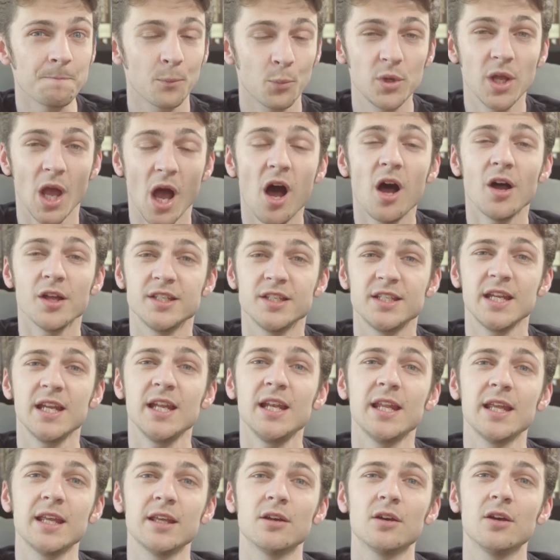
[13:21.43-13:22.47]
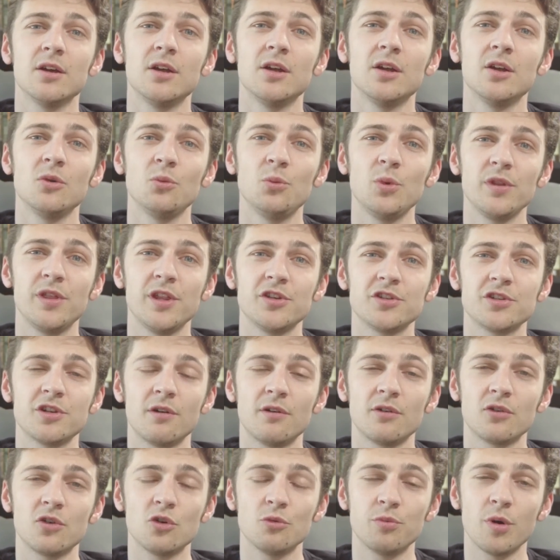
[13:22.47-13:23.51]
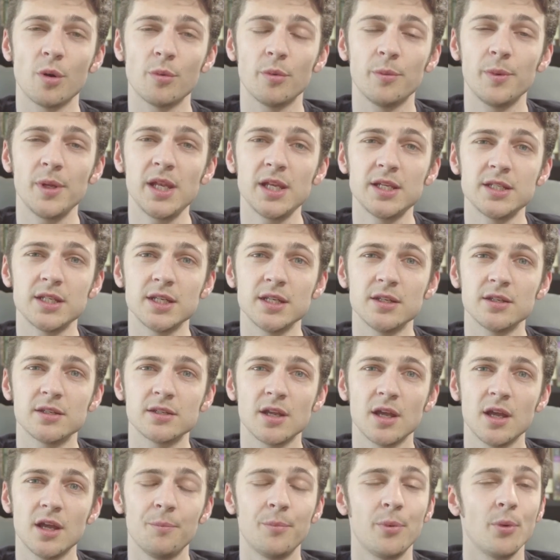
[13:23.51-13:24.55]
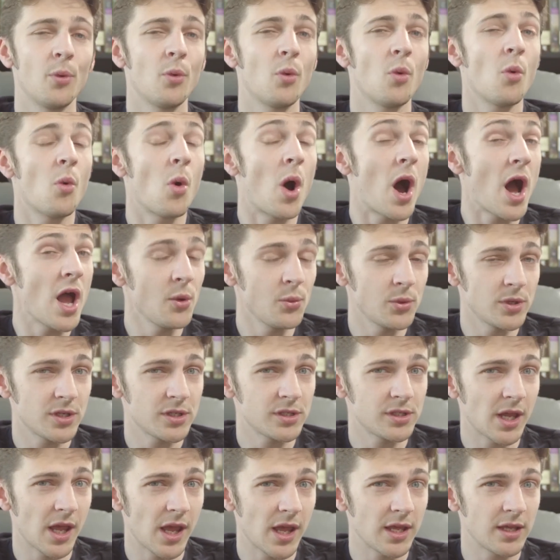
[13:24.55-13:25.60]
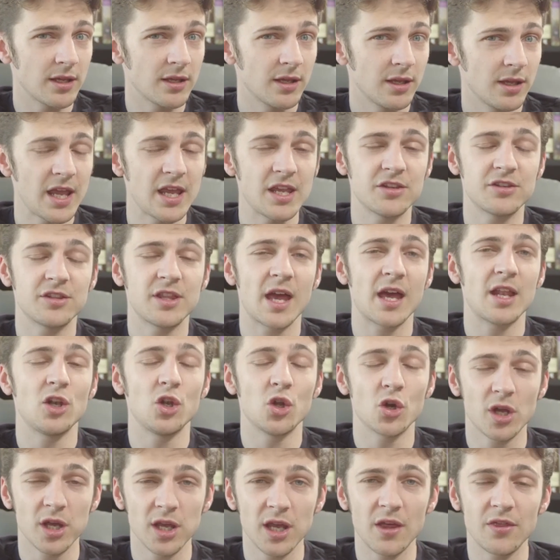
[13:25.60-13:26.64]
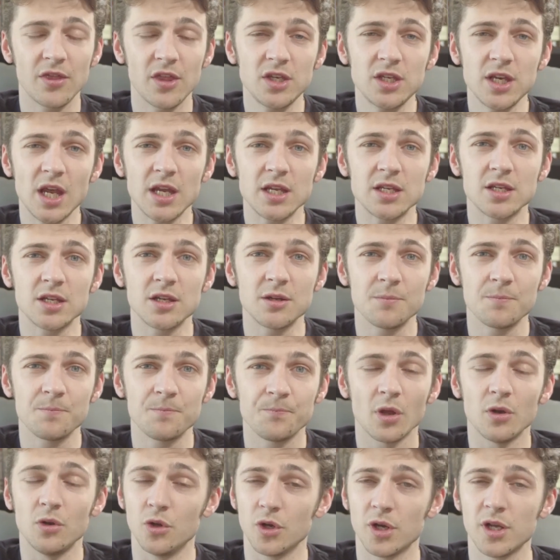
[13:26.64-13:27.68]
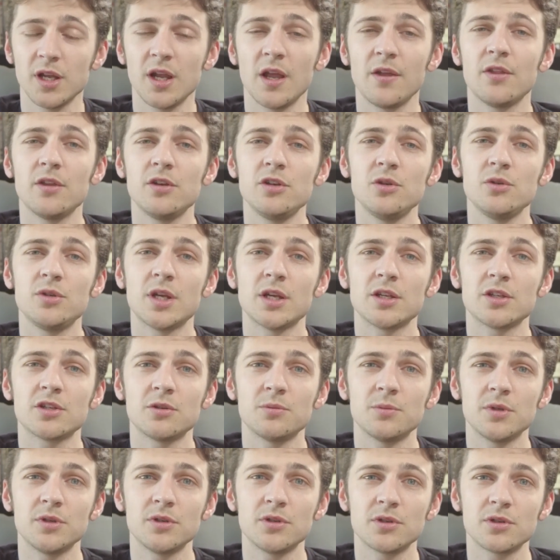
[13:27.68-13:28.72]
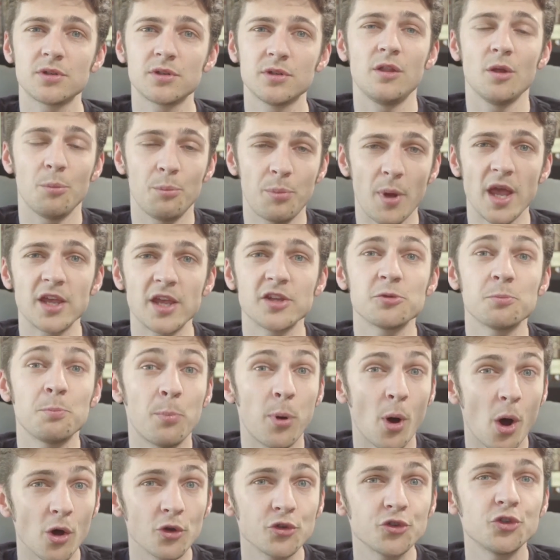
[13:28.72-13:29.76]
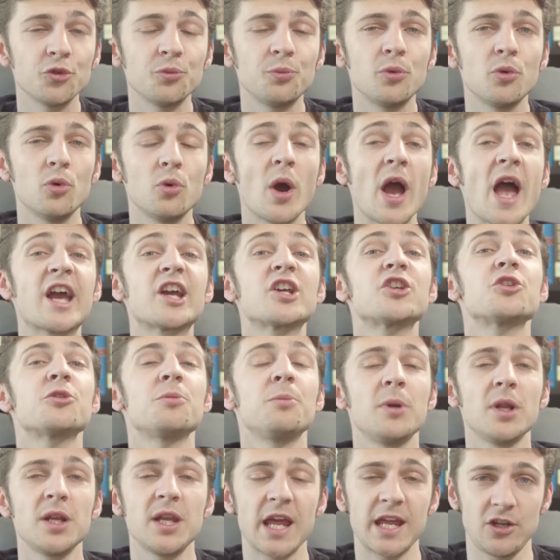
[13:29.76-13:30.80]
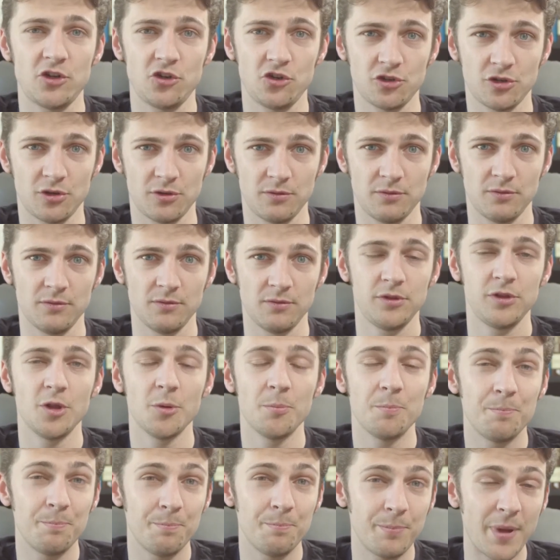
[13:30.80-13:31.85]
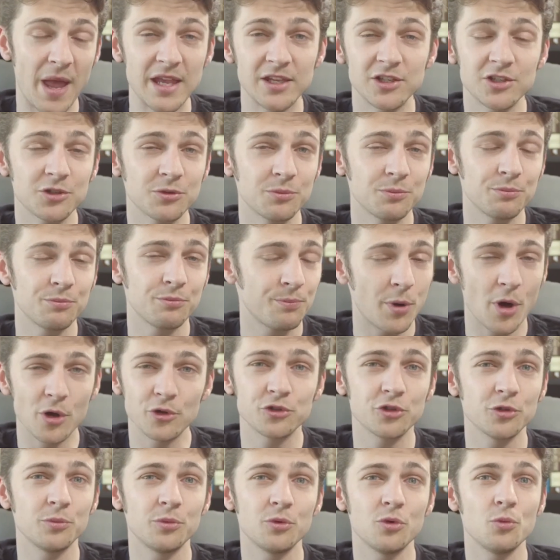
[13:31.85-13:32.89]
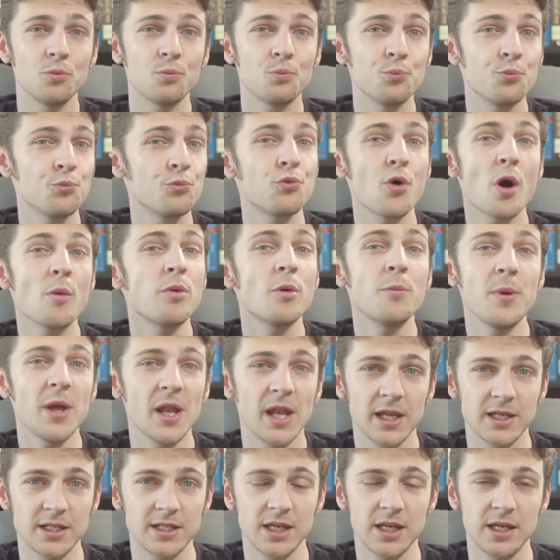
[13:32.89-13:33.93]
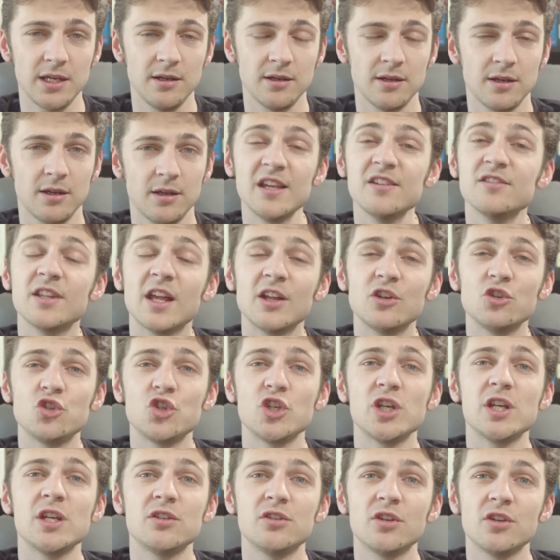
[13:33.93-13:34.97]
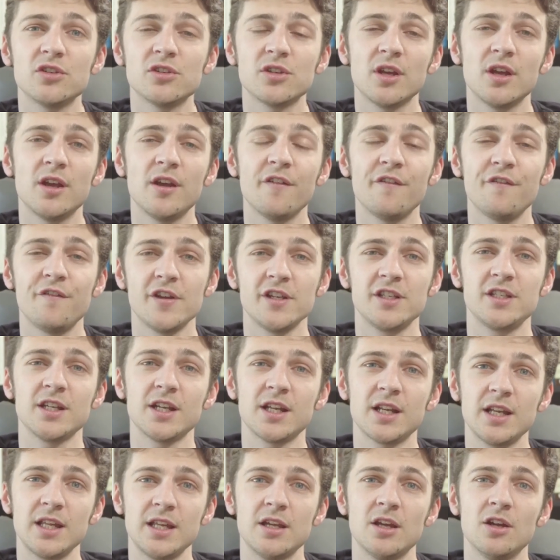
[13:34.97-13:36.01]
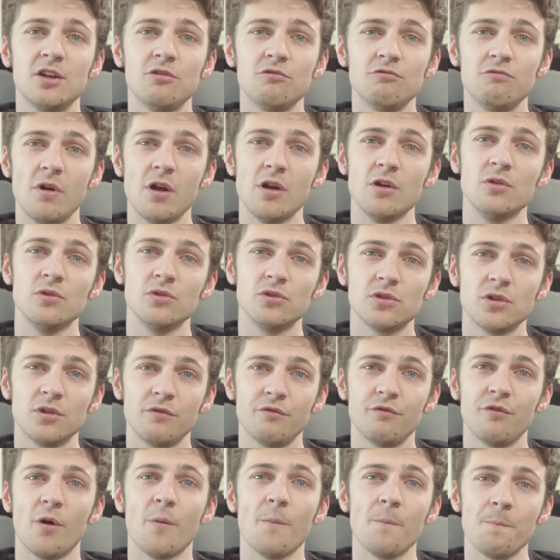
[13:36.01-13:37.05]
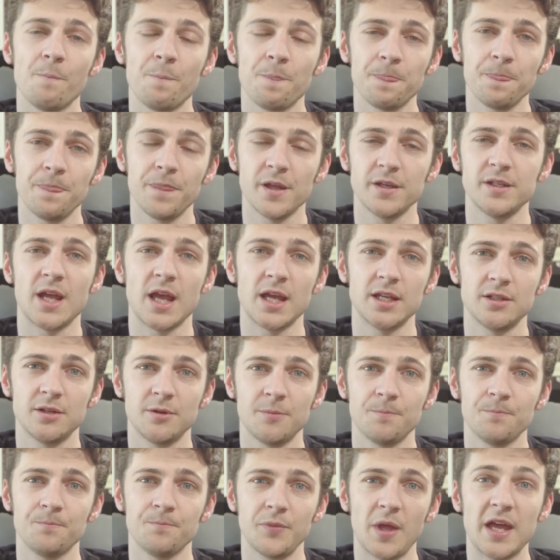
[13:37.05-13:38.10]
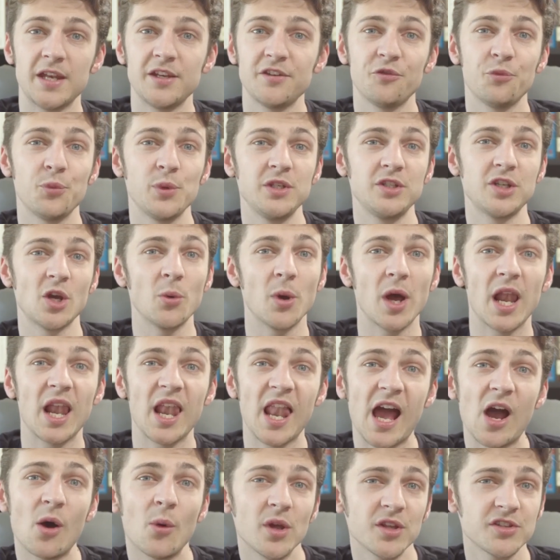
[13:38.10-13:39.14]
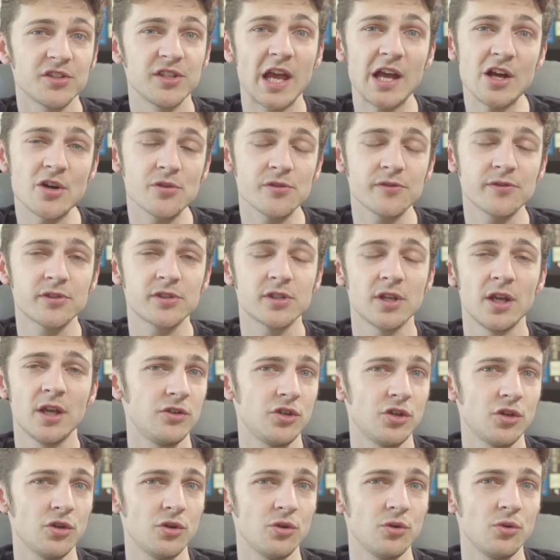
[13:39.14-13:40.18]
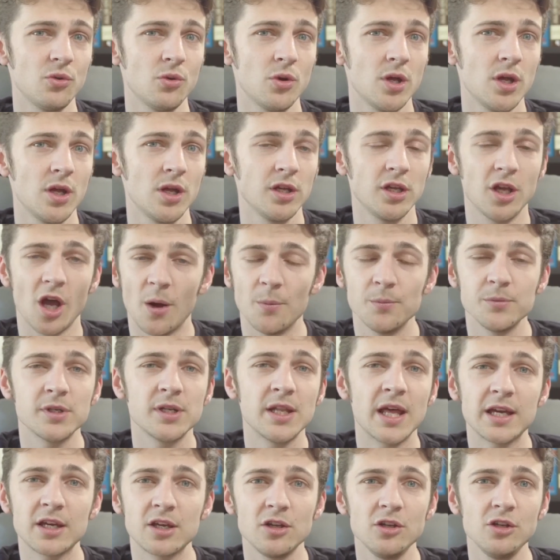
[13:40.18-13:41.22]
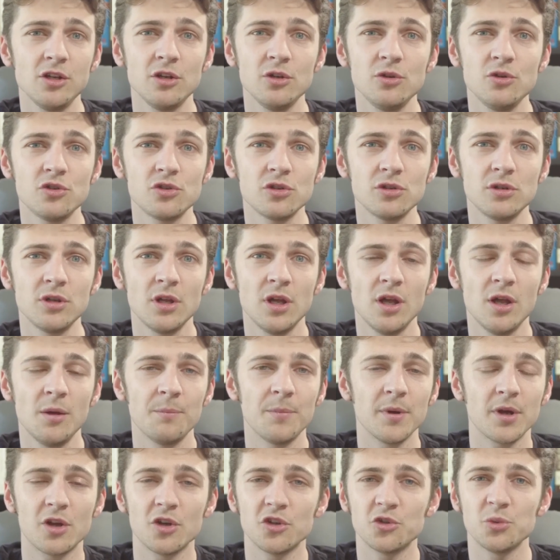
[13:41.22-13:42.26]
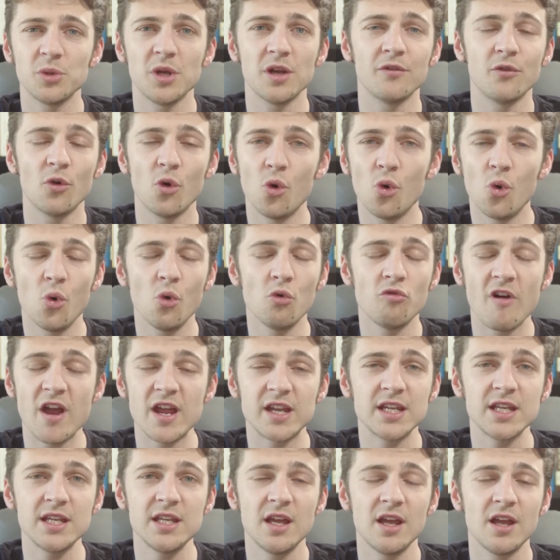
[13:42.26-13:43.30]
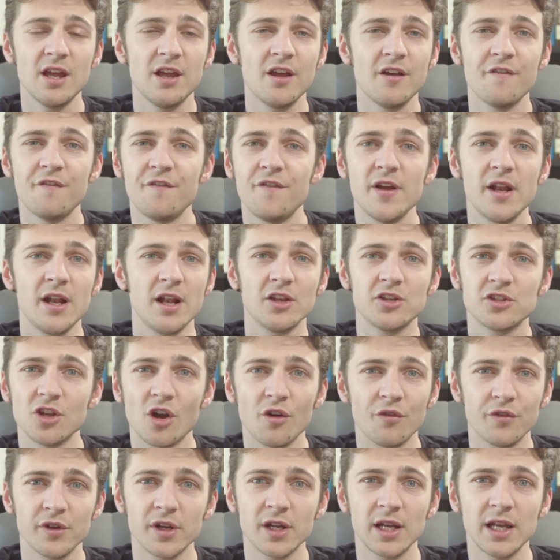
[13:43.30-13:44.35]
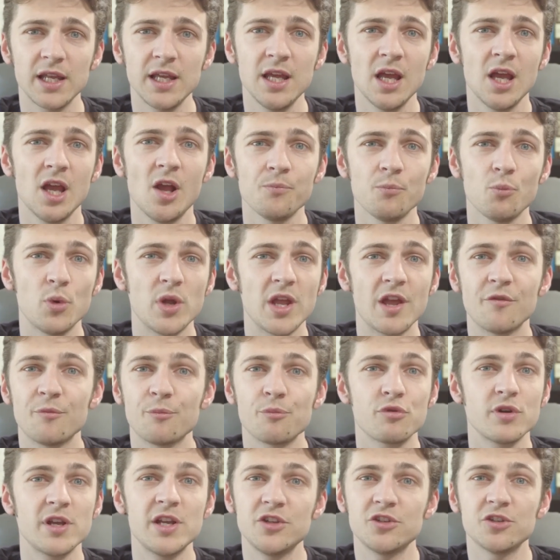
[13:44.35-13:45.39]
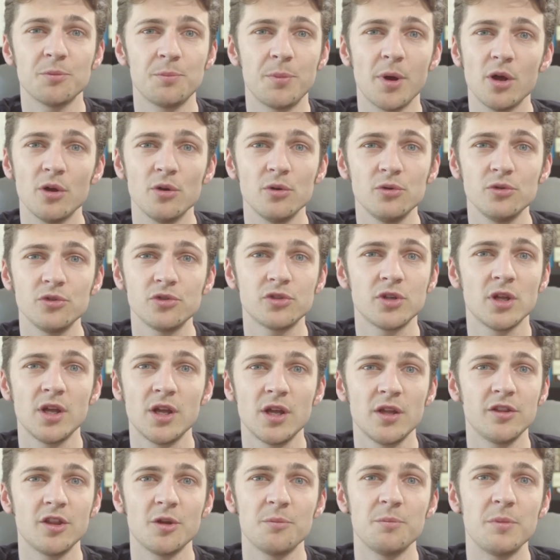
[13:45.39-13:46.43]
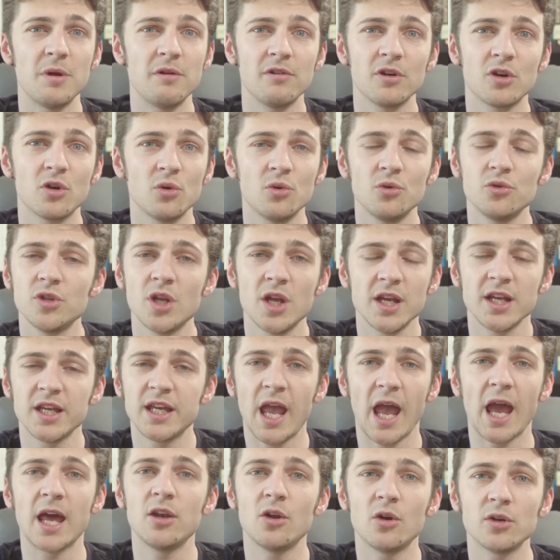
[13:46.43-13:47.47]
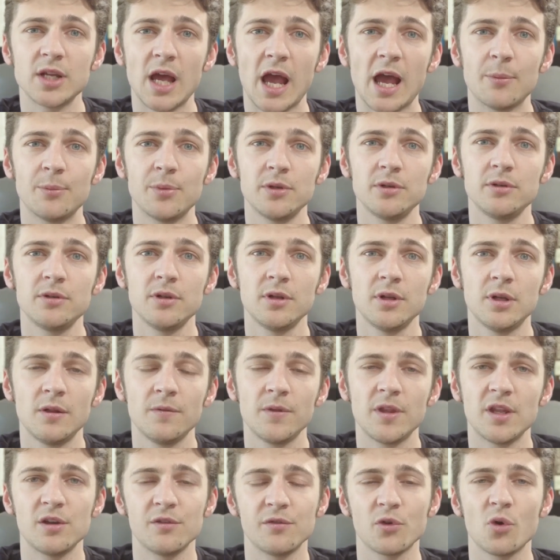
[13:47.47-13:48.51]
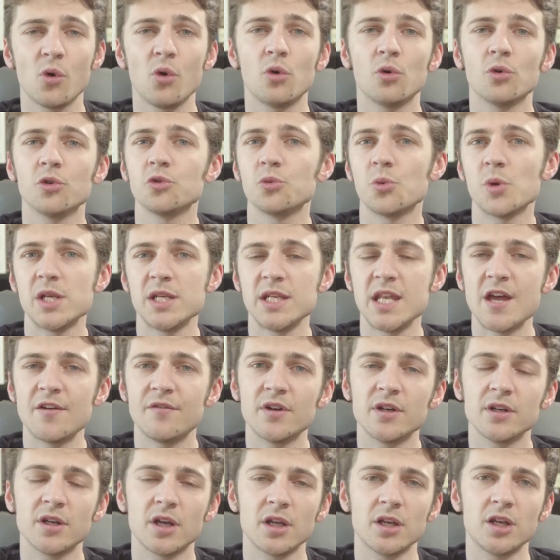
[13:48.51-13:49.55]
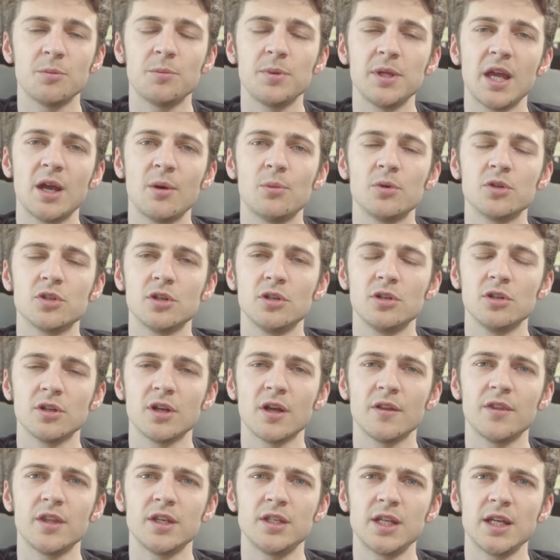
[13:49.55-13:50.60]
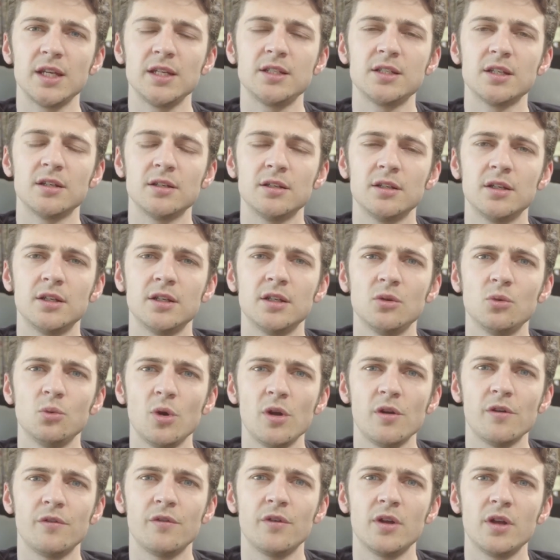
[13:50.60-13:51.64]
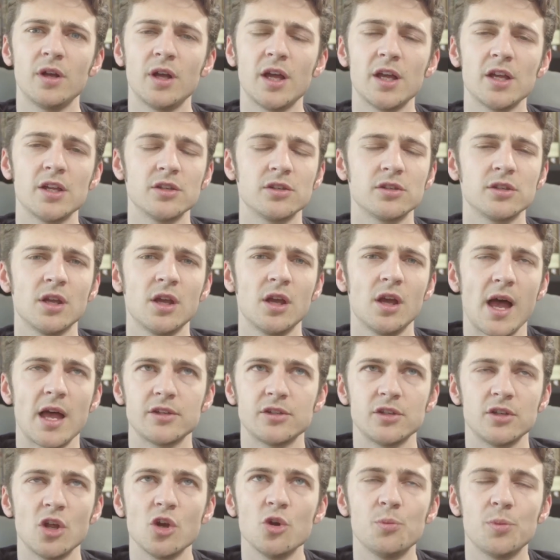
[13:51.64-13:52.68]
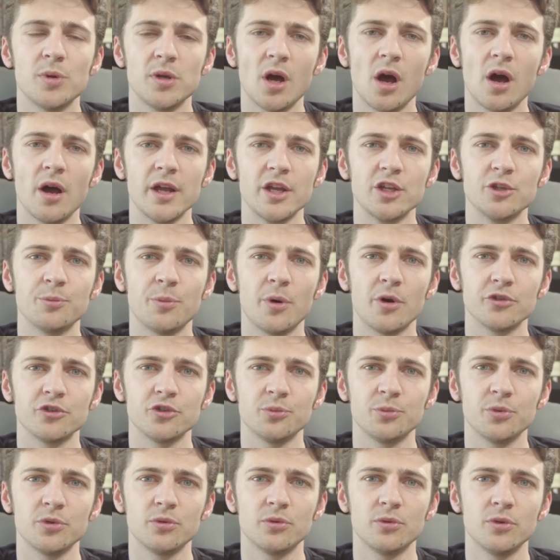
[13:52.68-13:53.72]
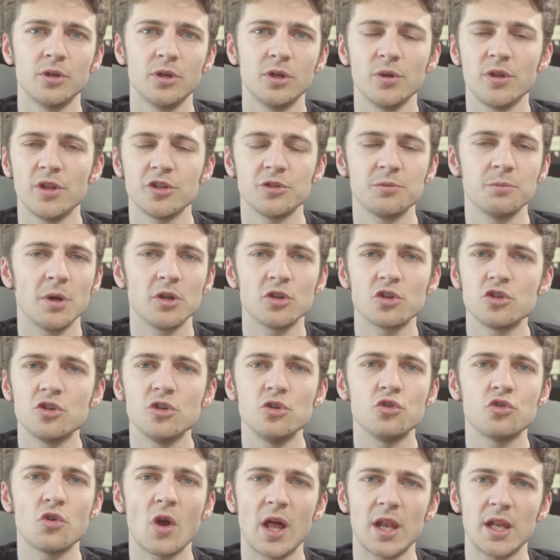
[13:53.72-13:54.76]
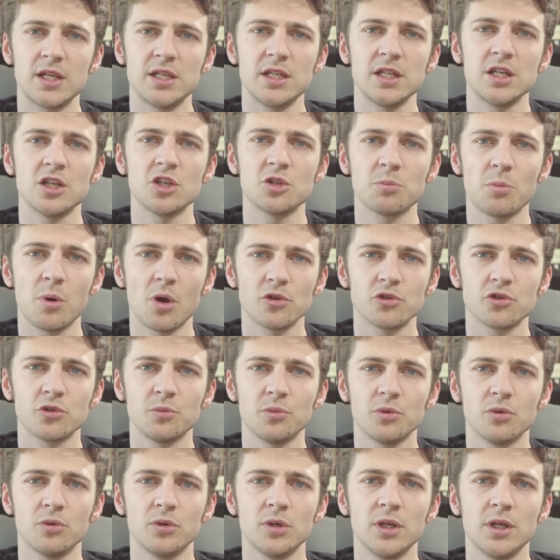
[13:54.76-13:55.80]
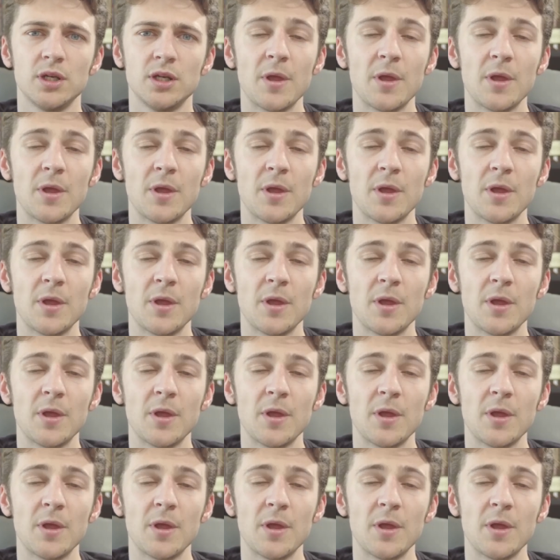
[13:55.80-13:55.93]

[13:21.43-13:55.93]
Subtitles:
We are dealing with historical probabilities. But what I would say is that looking at the data, looking at the New Testaments, the best possible explanation, the best possible probability is that Jesus physically rose from the dead. And if we don't allow ourselves to come to that conclusion, because we have already, philosophically, we have presupposed that miracles cannot happen, then of course we're never going to be able to look at the data with as an open eye as possible, with as much neutrality as possible.